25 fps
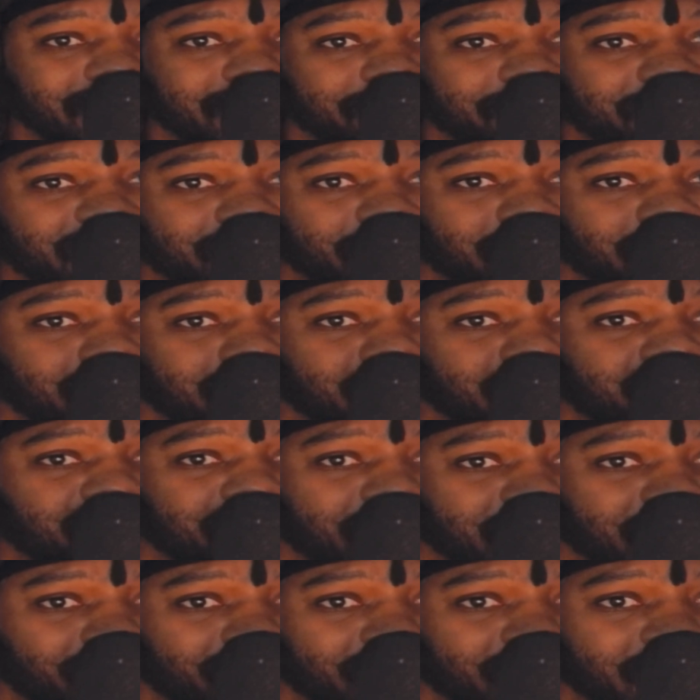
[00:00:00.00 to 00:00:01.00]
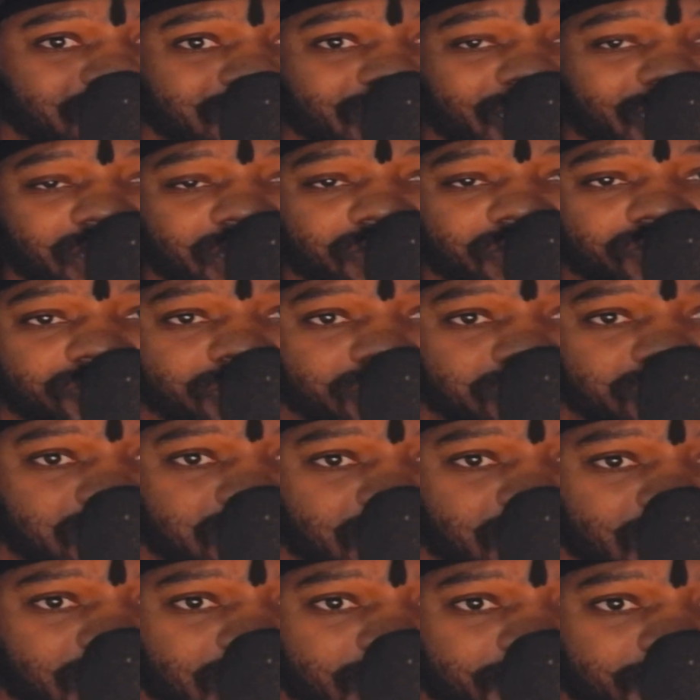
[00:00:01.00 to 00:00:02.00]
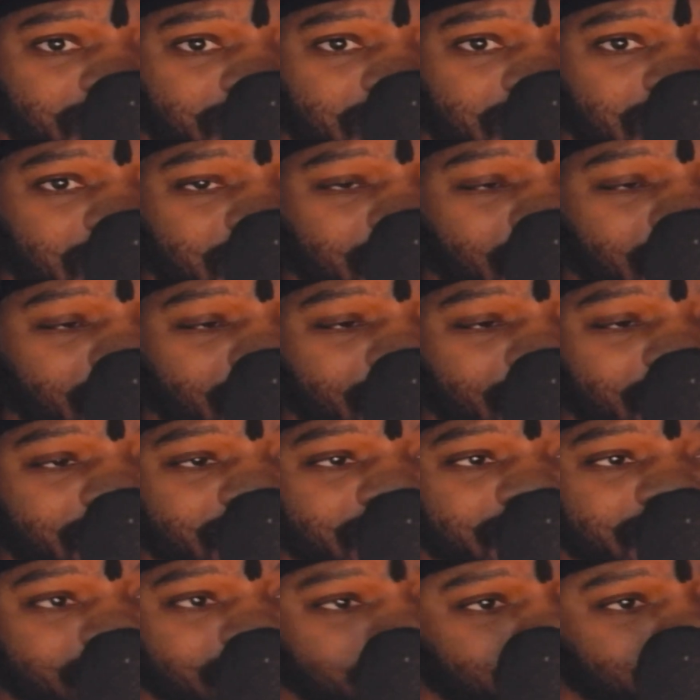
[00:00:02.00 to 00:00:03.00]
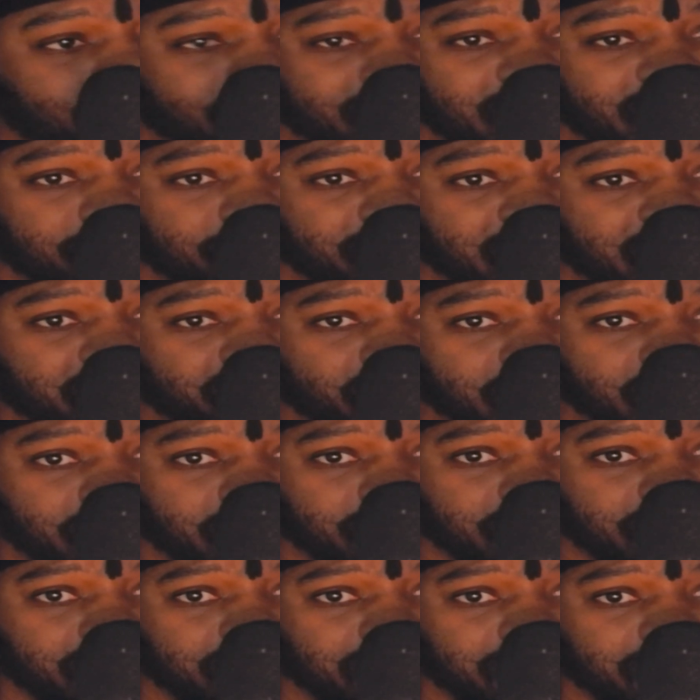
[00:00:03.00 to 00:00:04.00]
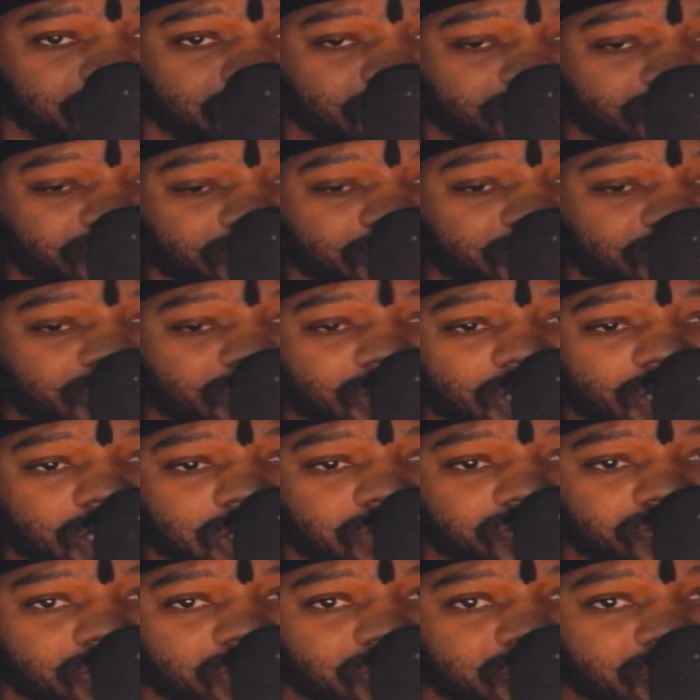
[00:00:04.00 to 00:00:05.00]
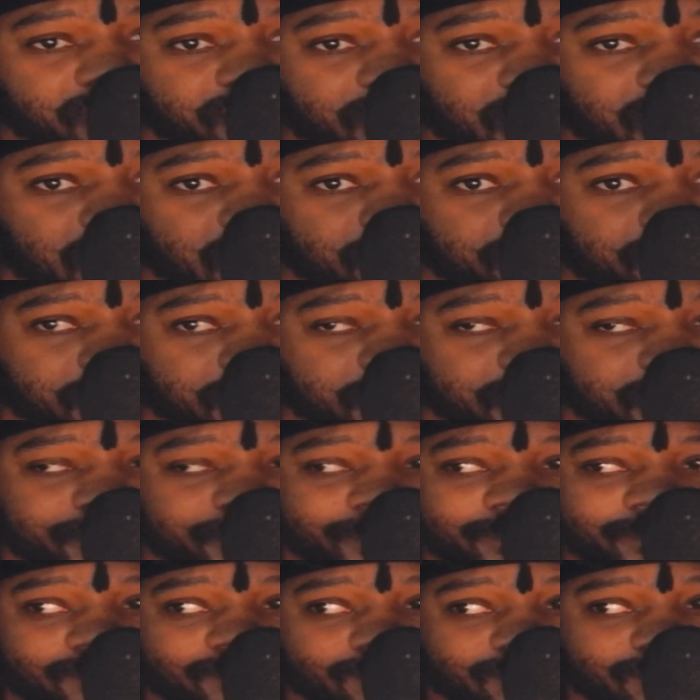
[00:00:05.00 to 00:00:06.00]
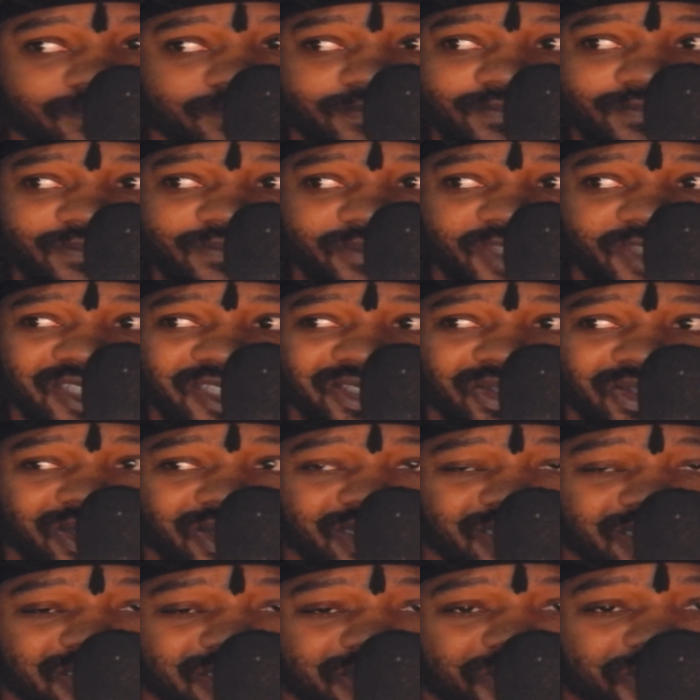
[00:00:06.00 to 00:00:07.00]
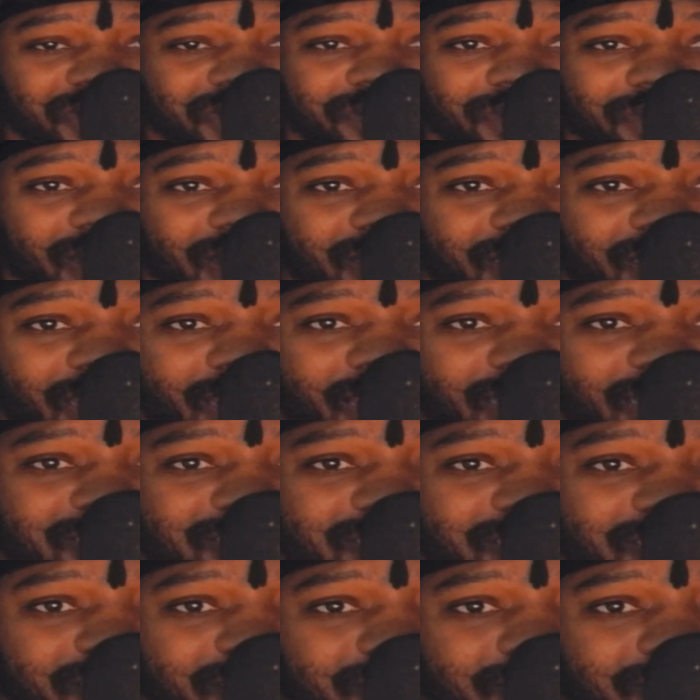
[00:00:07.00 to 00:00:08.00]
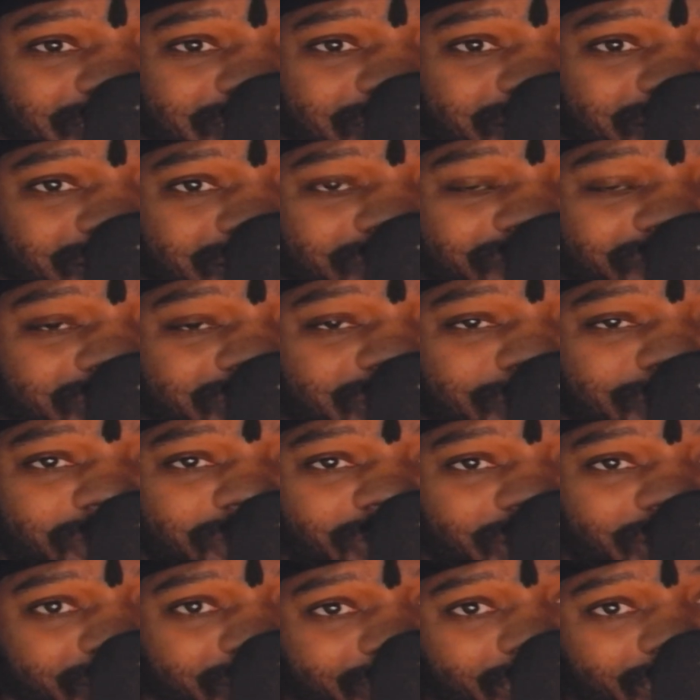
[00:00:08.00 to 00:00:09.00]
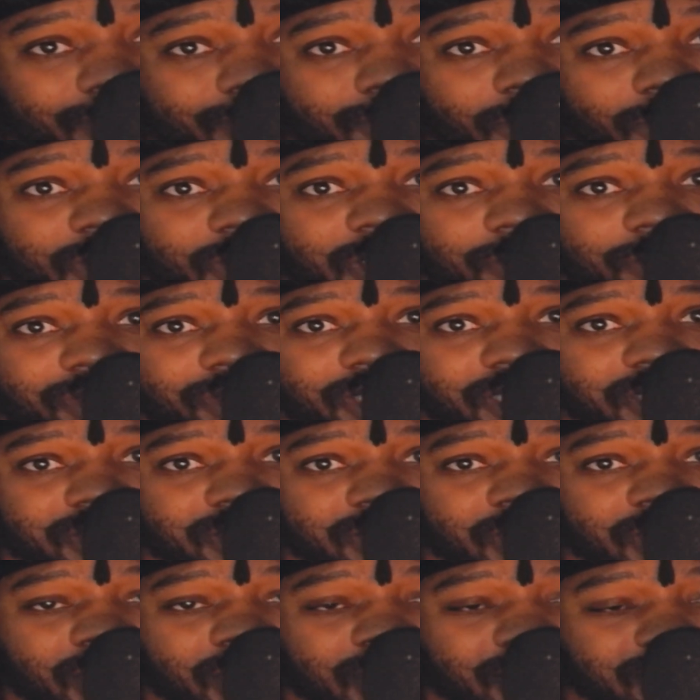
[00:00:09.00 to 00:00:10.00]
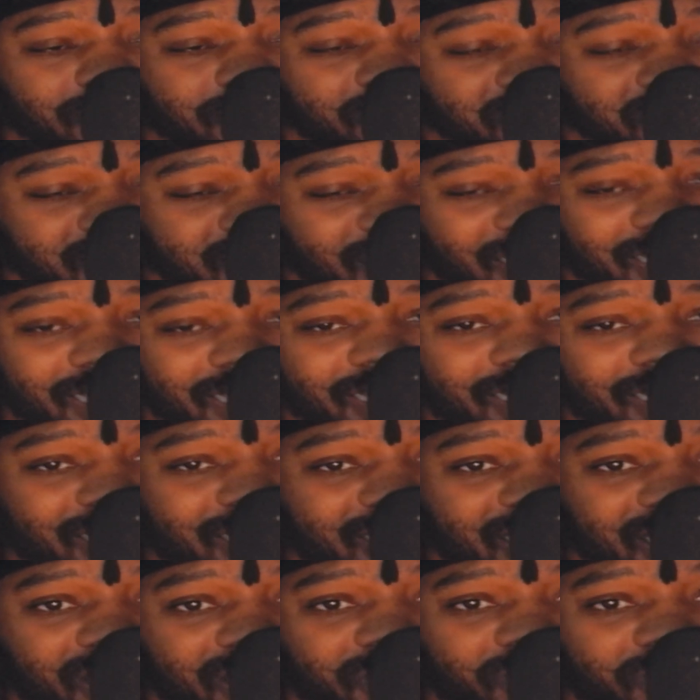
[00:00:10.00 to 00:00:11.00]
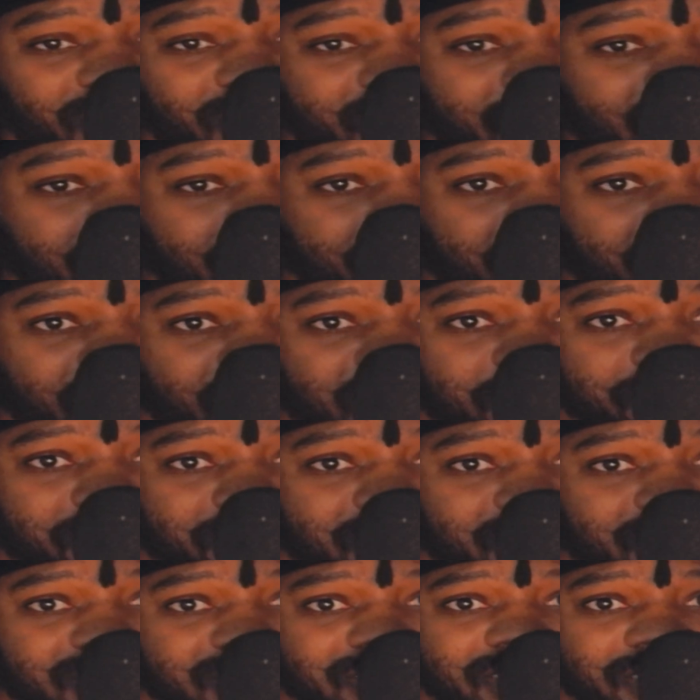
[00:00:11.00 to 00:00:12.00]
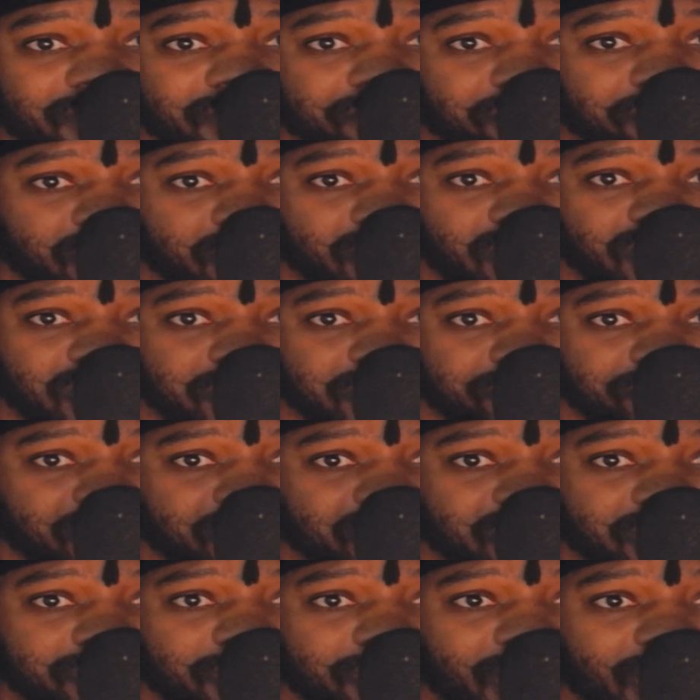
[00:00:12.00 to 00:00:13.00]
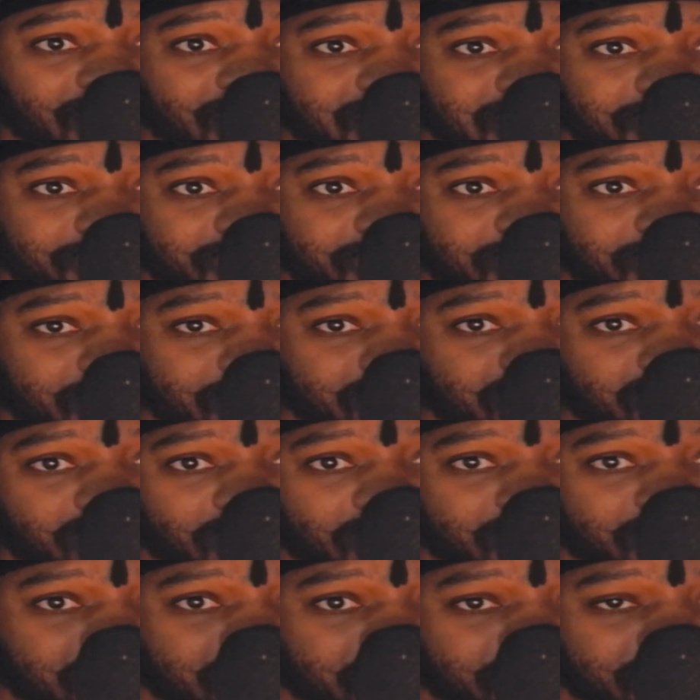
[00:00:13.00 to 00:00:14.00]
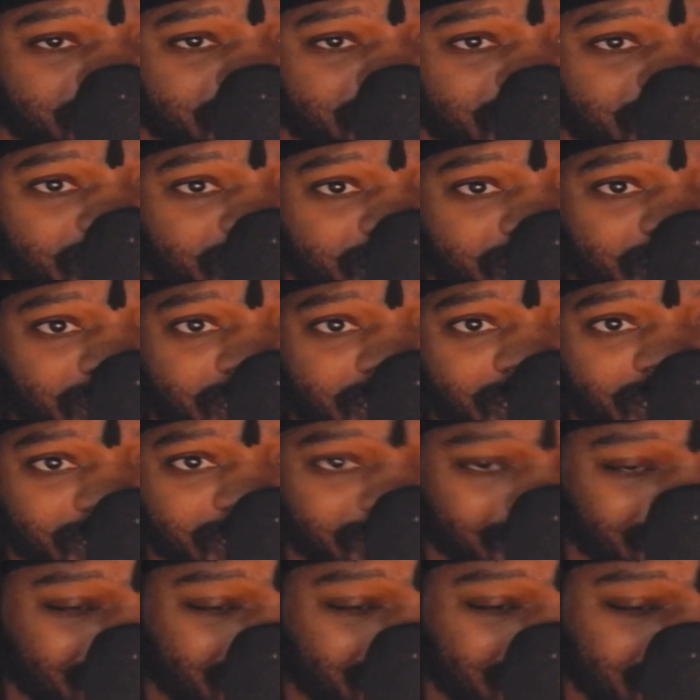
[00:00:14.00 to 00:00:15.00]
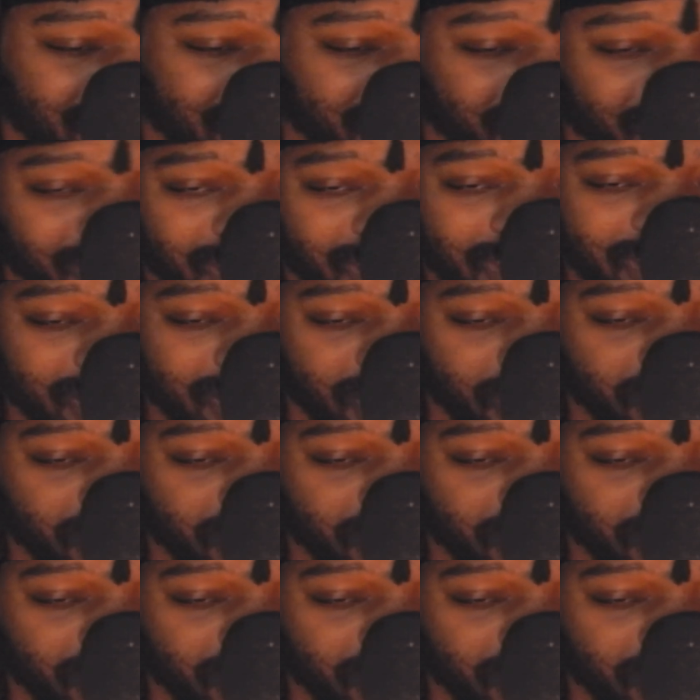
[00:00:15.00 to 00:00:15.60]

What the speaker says: to be able to generate that in real time. And to be real with you, if you're an Unreal developer, there's only a certain amount of assets that are available in that marketplace. So it's not like I can go in that marketplace and pull as much as possible and start doing that. Yeah, I can go to other